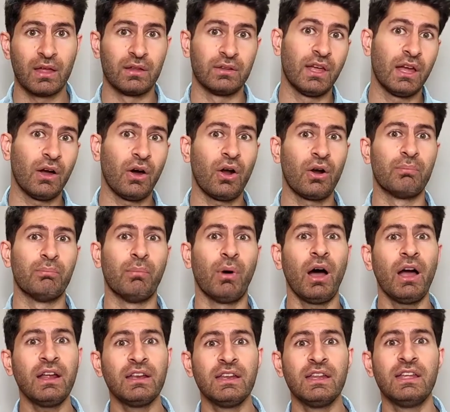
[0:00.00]
They are
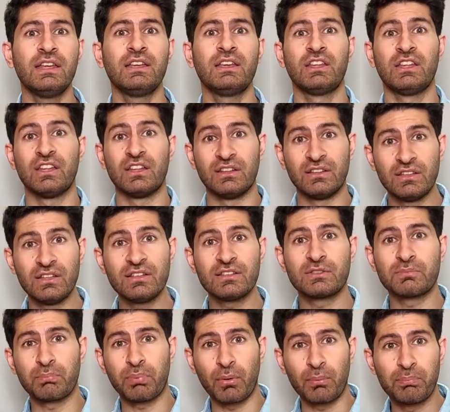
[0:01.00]
mining
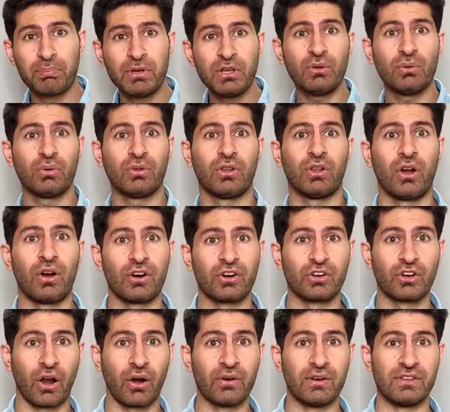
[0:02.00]
this popular
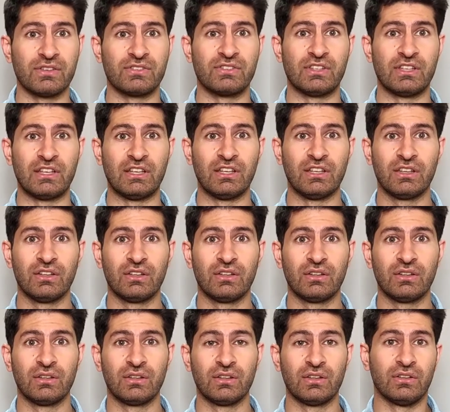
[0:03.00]
currency.
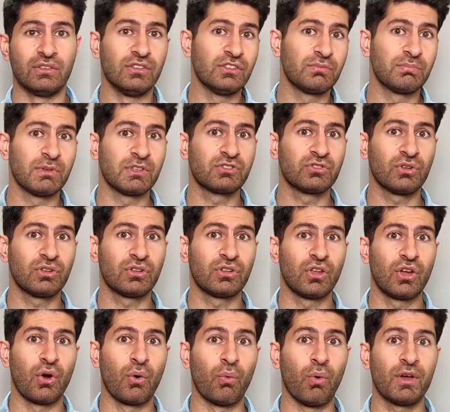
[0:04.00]
This method
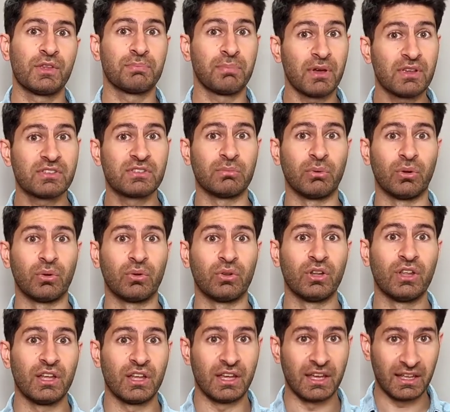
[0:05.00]
was possible
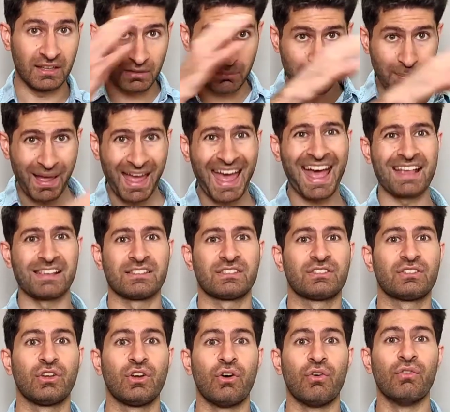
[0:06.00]
in the
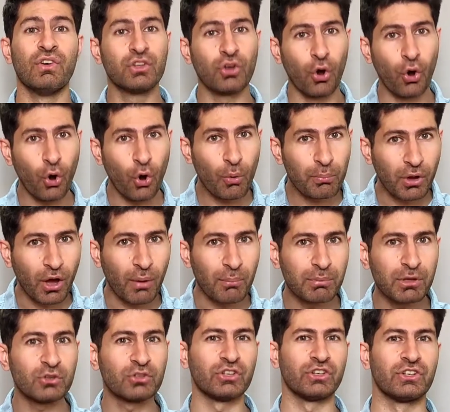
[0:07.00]
past with home
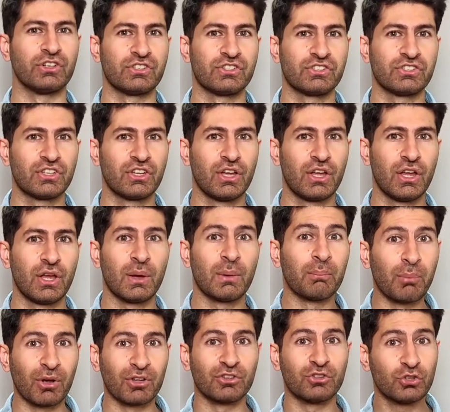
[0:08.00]
computers,
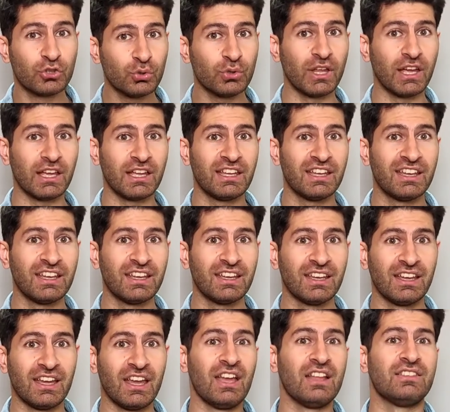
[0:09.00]
but today
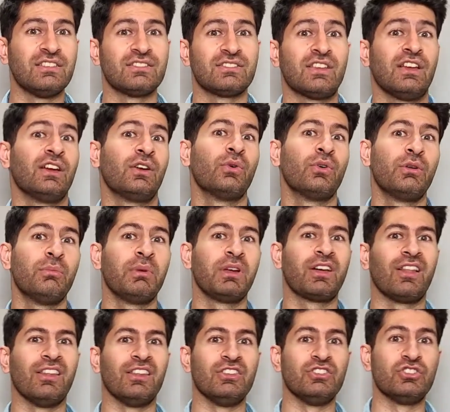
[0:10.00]
it is
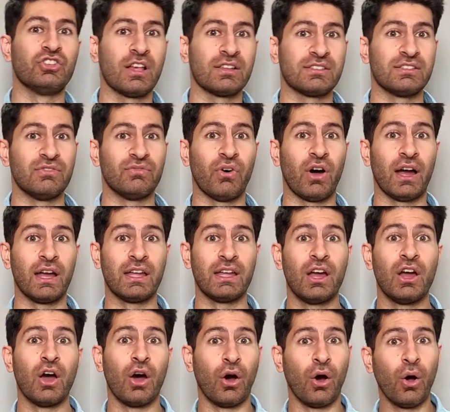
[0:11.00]
economically justified
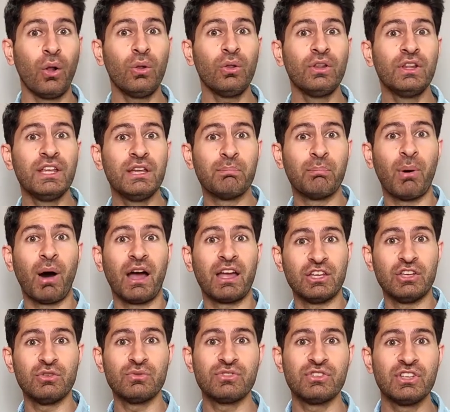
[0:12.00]
only by
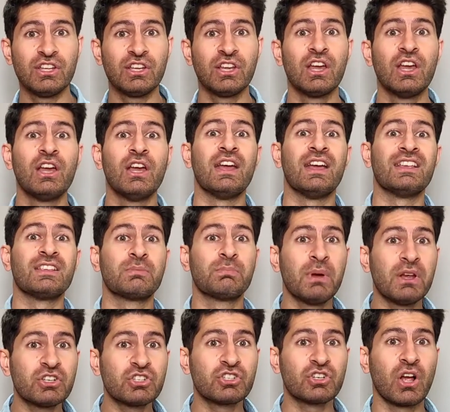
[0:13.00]
using a
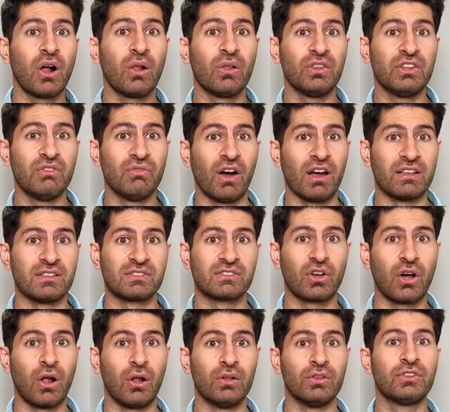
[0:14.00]
special device
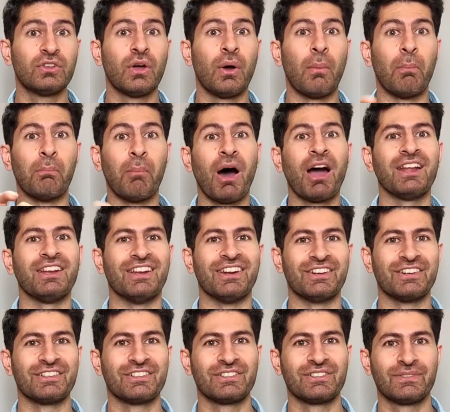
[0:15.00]
called miner.